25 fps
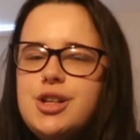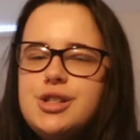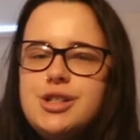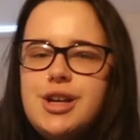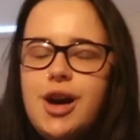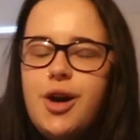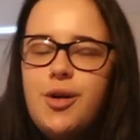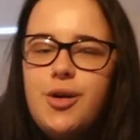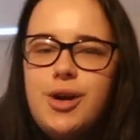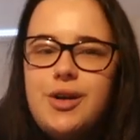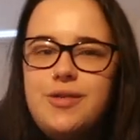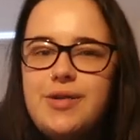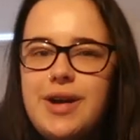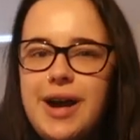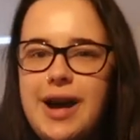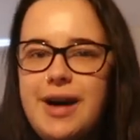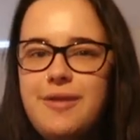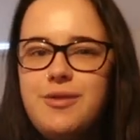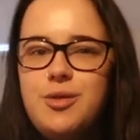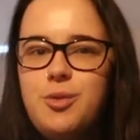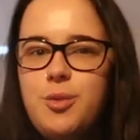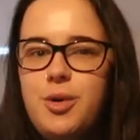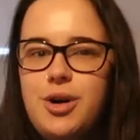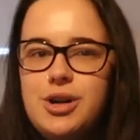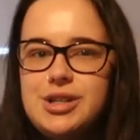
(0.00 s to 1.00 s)
So if you
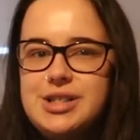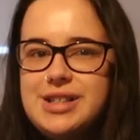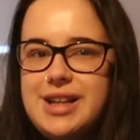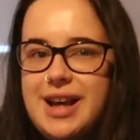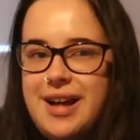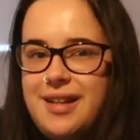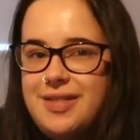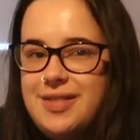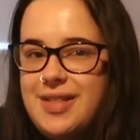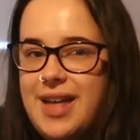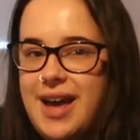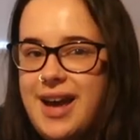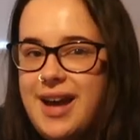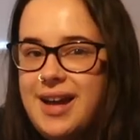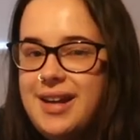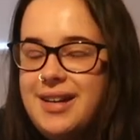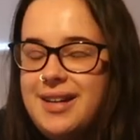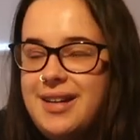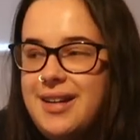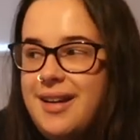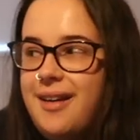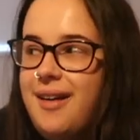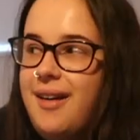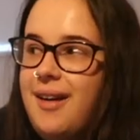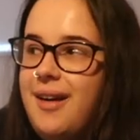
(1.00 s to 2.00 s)
haven't watched that,
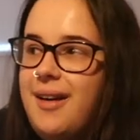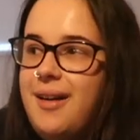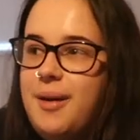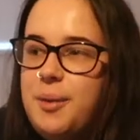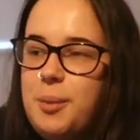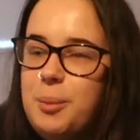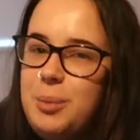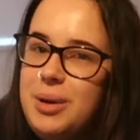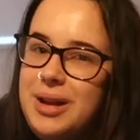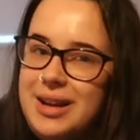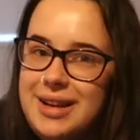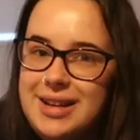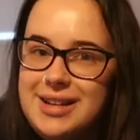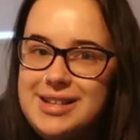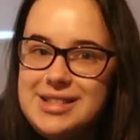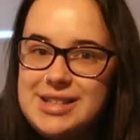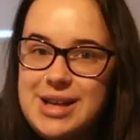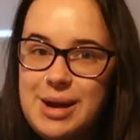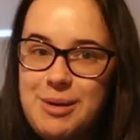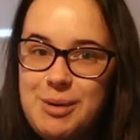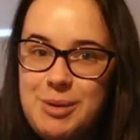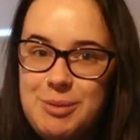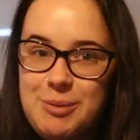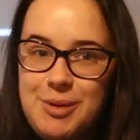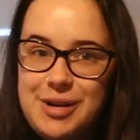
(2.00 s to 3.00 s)
then please
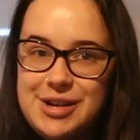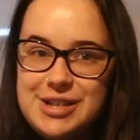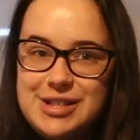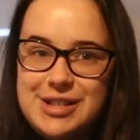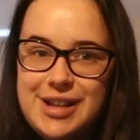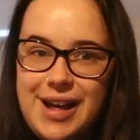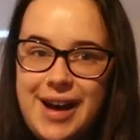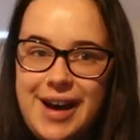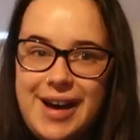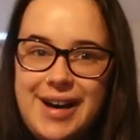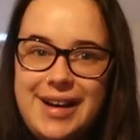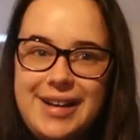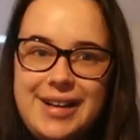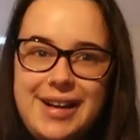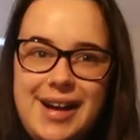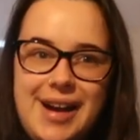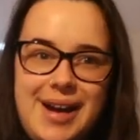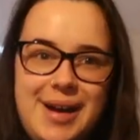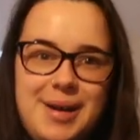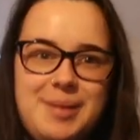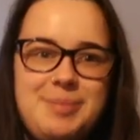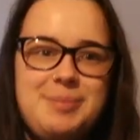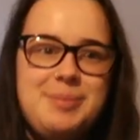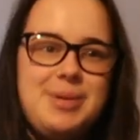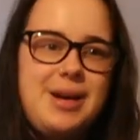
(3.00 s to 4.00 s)
go and watch that
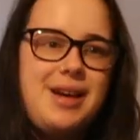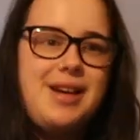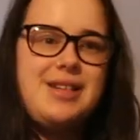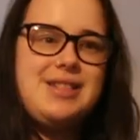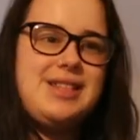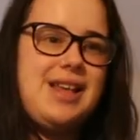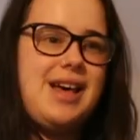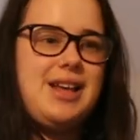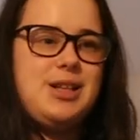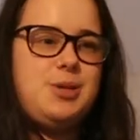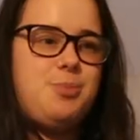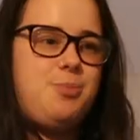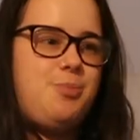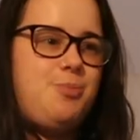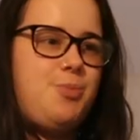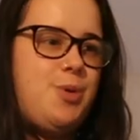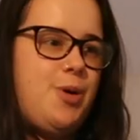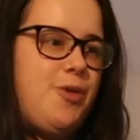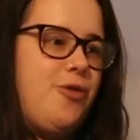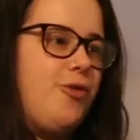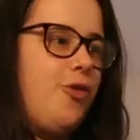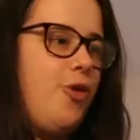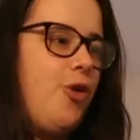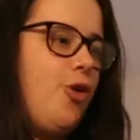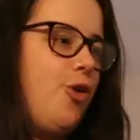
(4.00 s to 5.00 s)
um, because that's
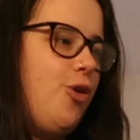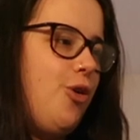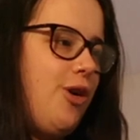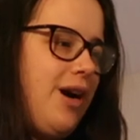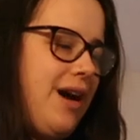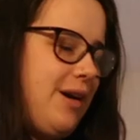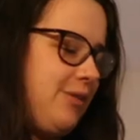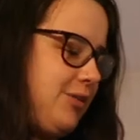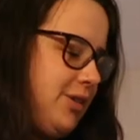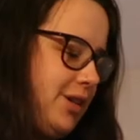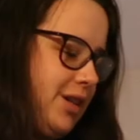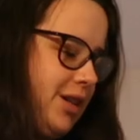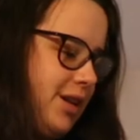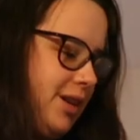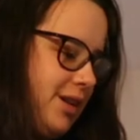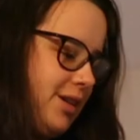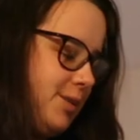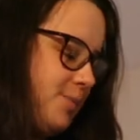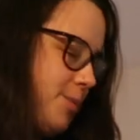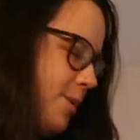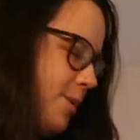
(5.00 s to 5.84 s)
before everything has